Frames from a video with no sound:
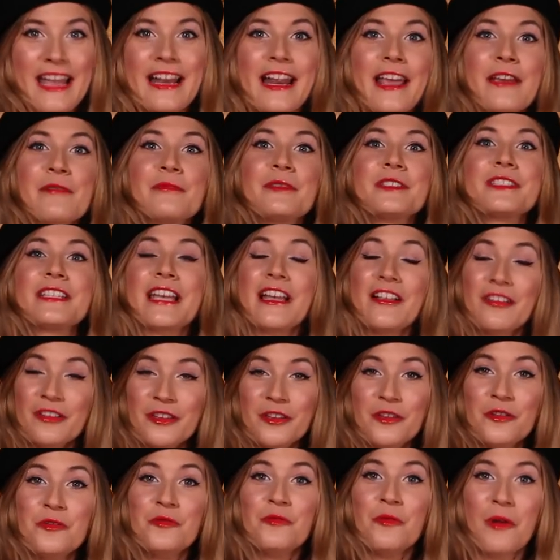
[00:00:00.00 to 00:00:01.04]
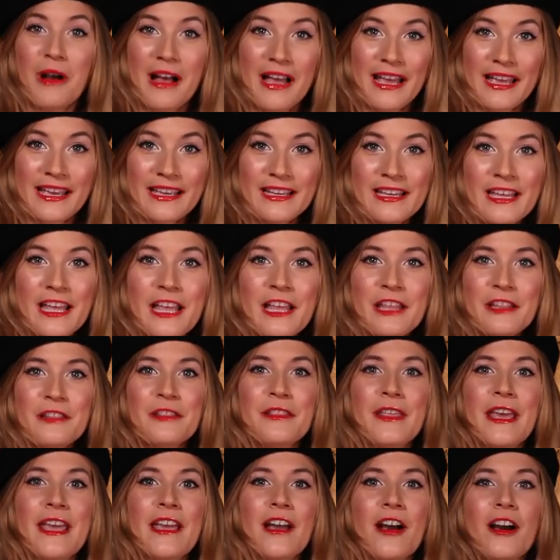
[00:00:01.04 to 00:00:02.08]
and I will tell you why.
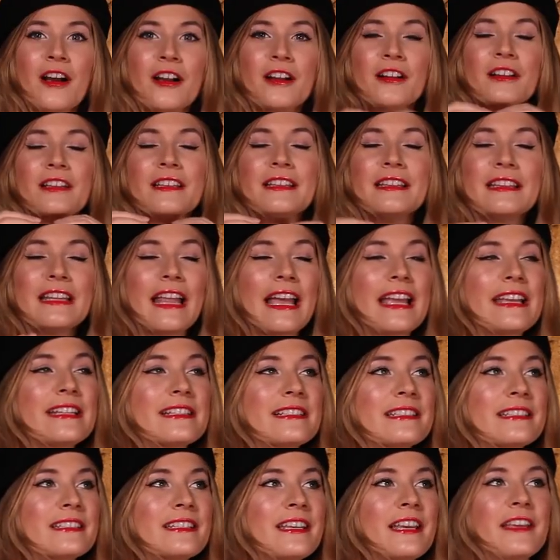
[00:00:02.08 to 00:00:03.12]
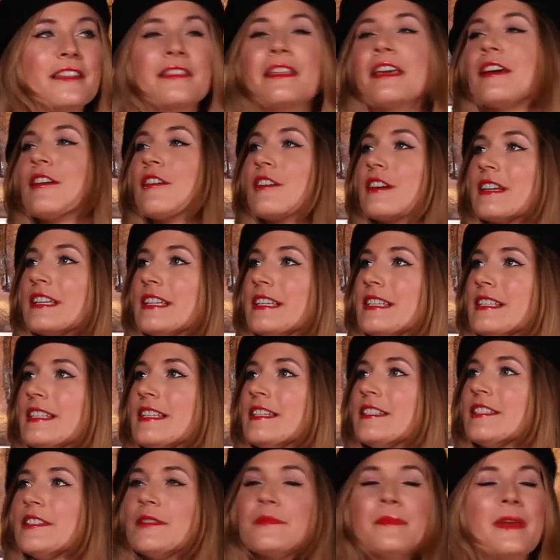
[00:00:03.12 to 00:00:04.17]
They are light, they are
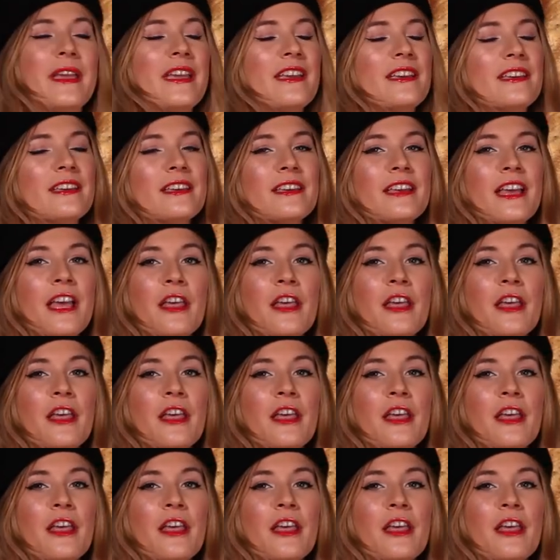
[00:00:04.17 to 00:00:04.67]
easy to make,